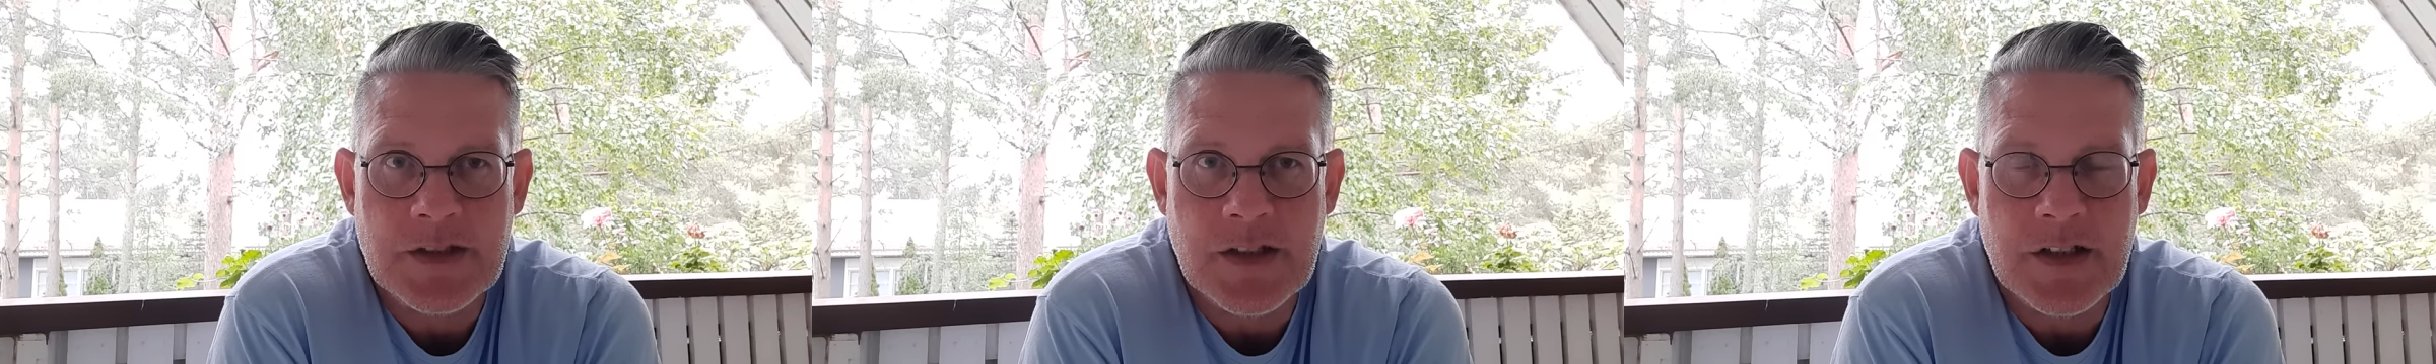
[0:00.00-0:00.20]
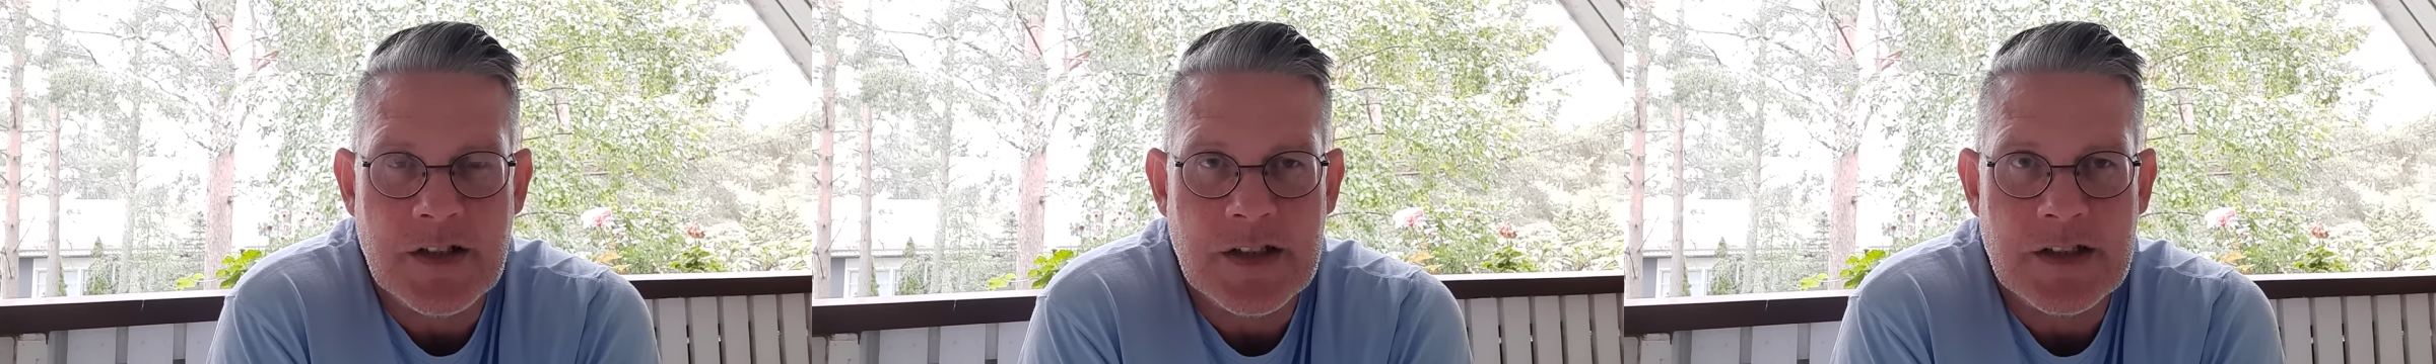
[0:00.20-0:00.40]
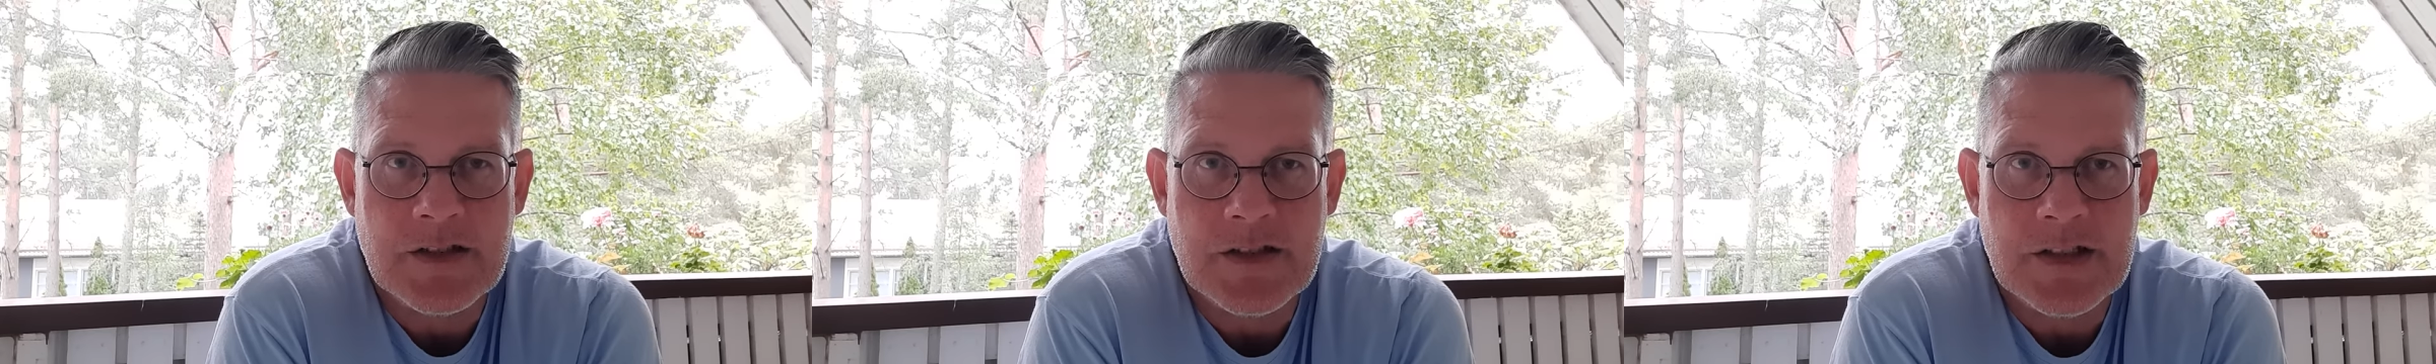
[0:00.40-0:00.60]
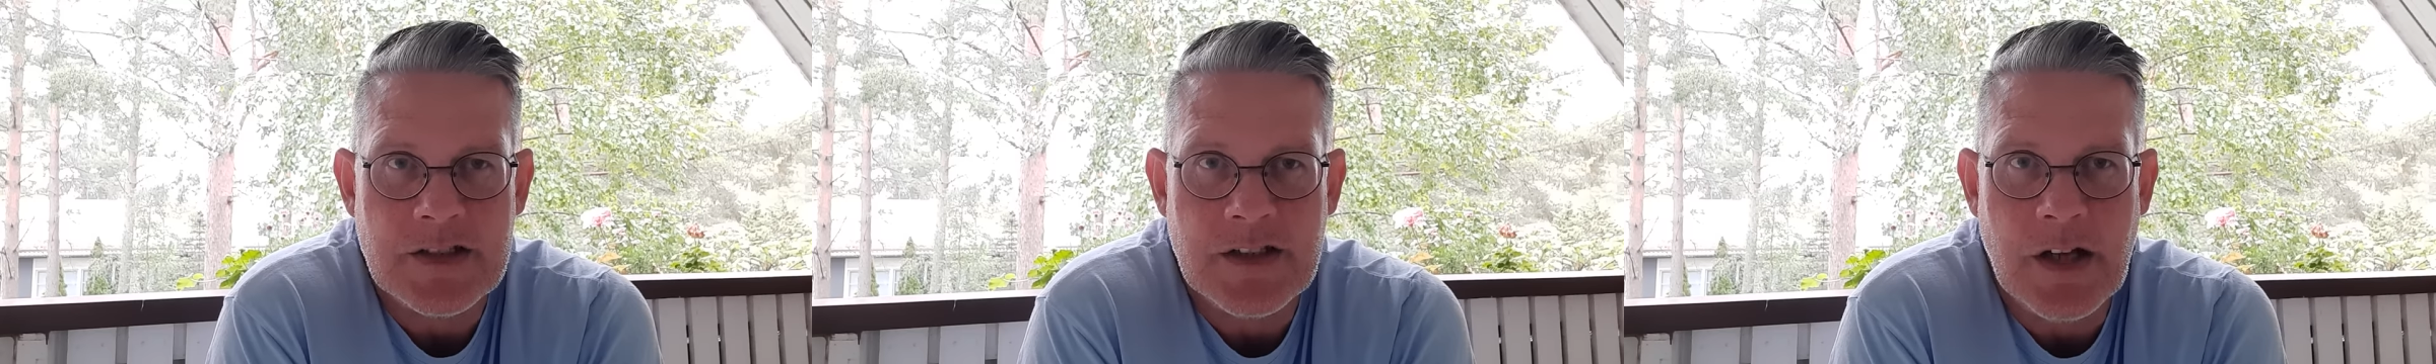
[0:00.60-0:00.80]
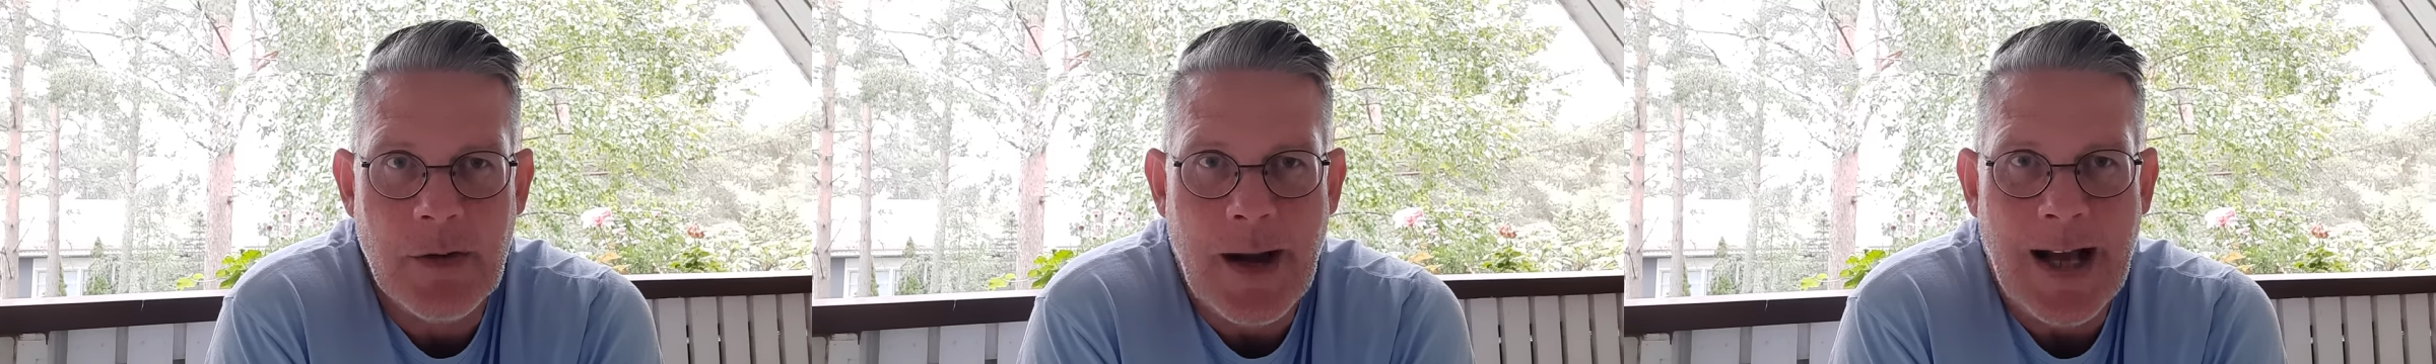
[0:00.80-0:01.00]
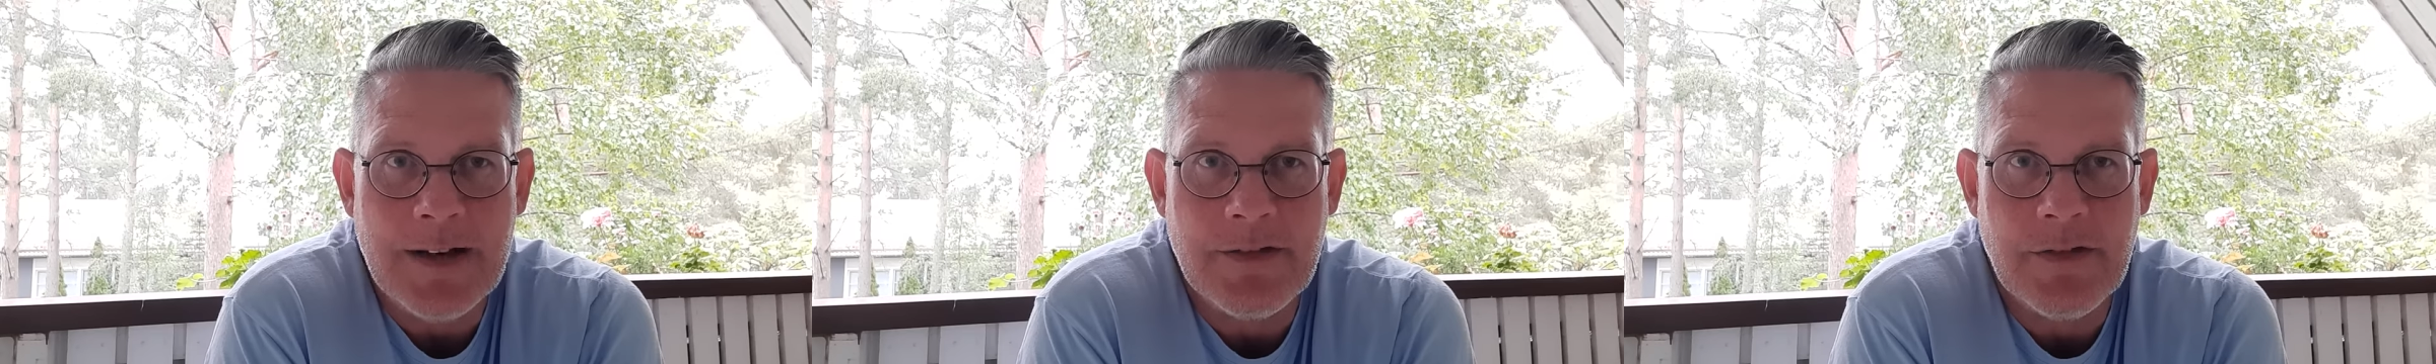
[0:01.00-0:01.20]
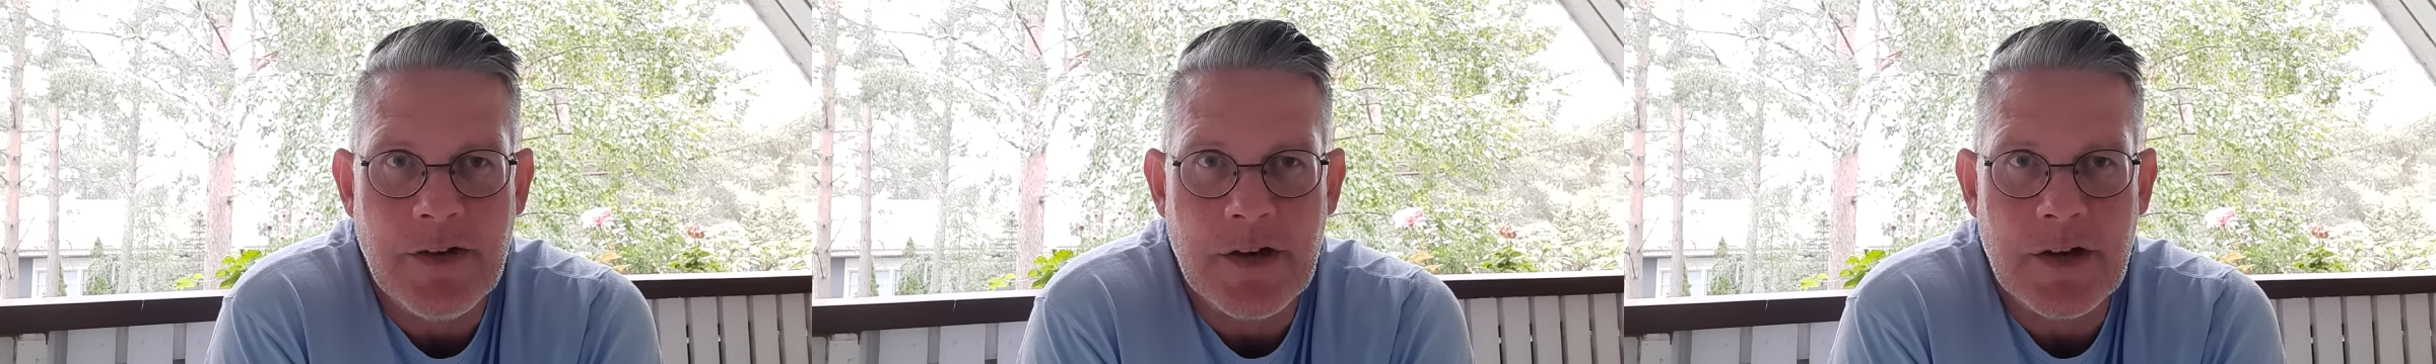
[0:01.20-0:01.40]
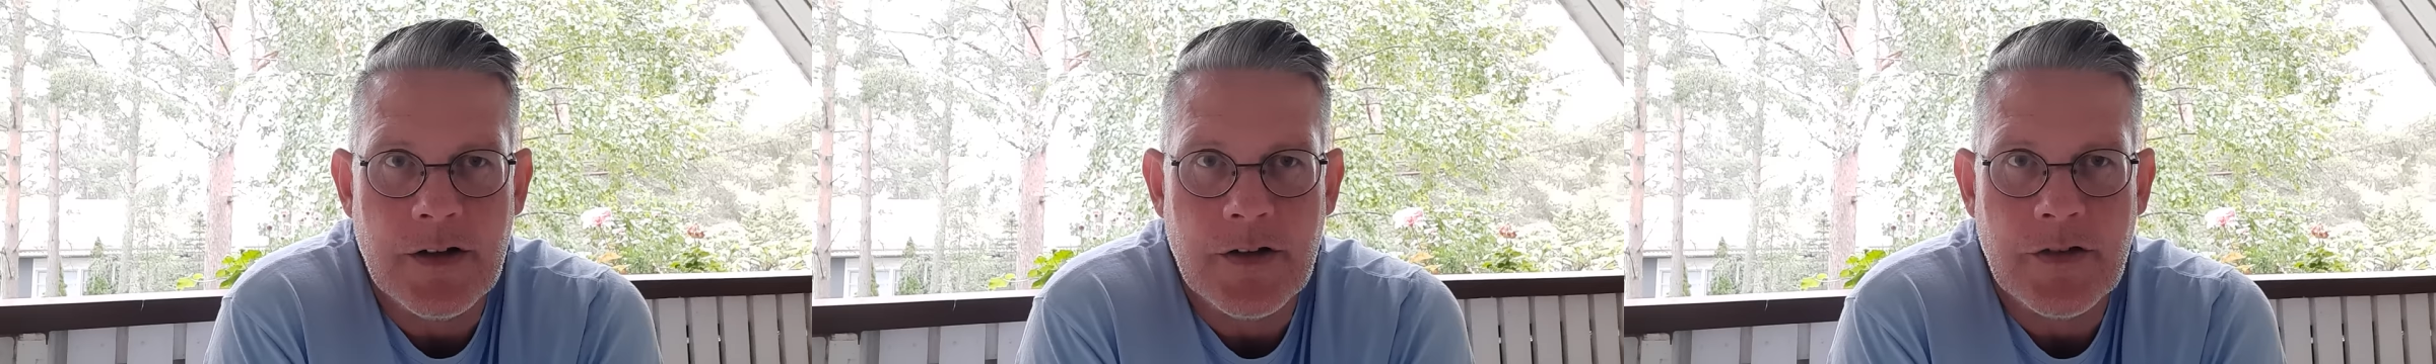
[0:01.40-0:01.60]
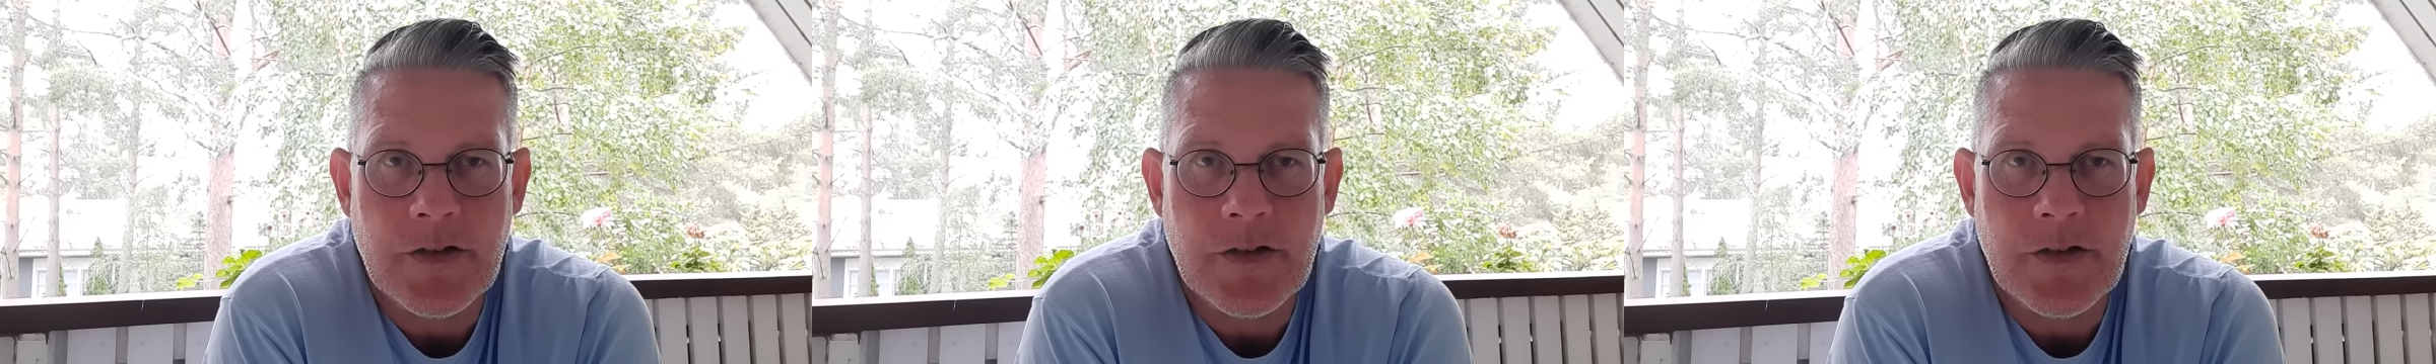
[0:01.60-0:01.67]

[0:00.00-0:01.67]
that there's no adverts.